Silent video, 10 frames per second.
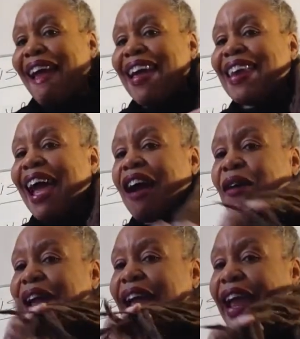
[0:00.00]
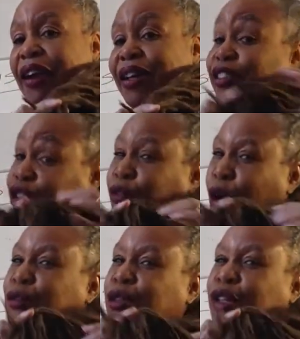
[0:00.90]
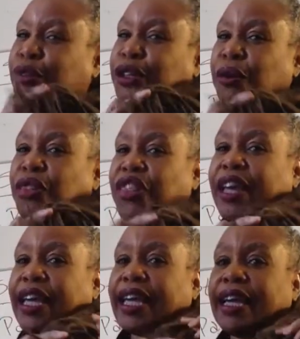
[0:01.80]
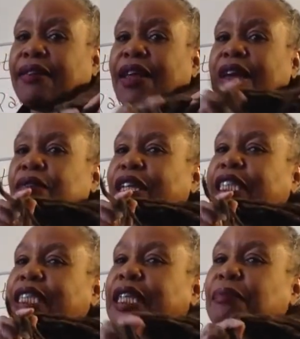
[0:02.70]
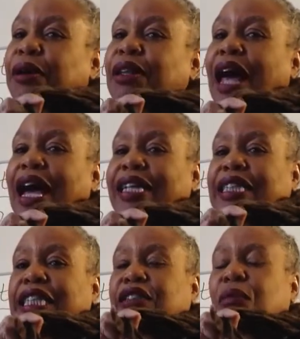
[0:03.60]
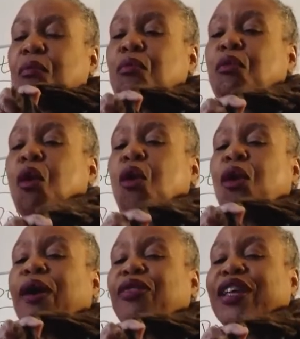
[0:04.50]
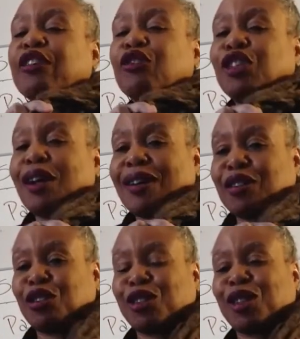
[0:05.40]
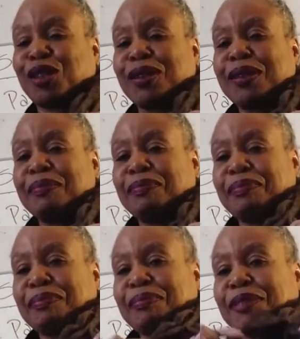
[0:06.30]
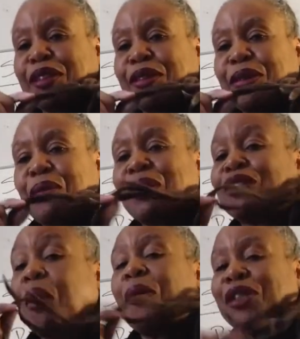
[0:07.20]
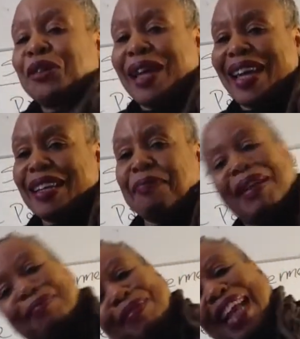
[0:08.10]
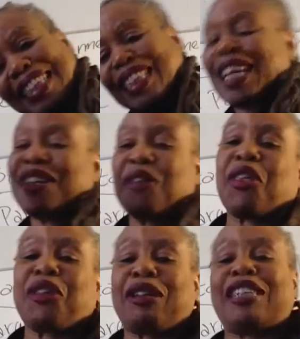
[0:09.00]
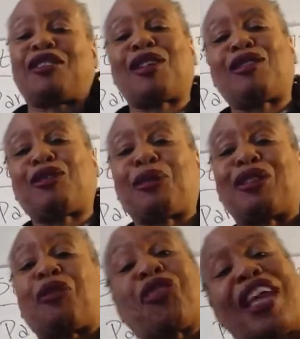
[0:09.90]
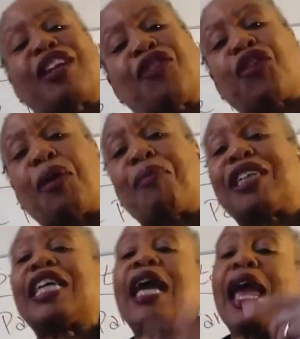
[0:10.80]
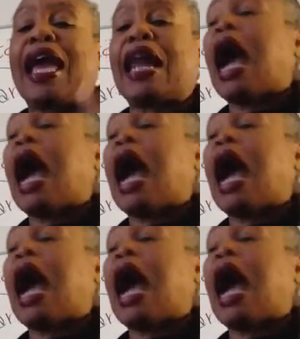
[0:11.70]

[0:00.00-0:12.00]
And how hair, and this just goes to critical thinking, symbolizes more than just, what's on your head. But that's another story. So thank you very much, and